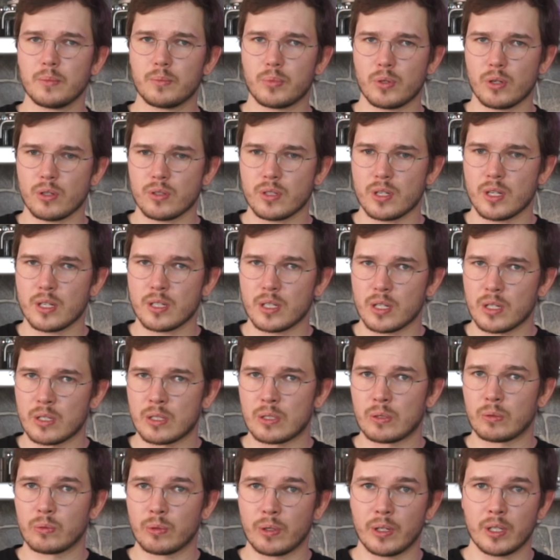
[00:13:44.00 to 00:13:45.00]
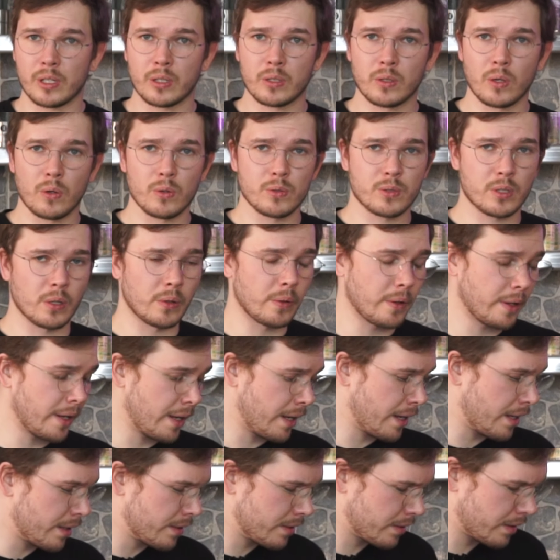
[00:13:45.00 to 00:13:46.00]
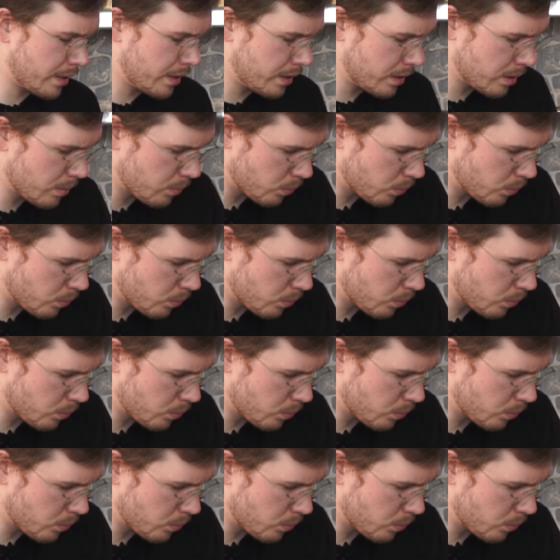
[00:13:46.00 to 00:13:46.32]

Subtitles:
process is already close to the end. In the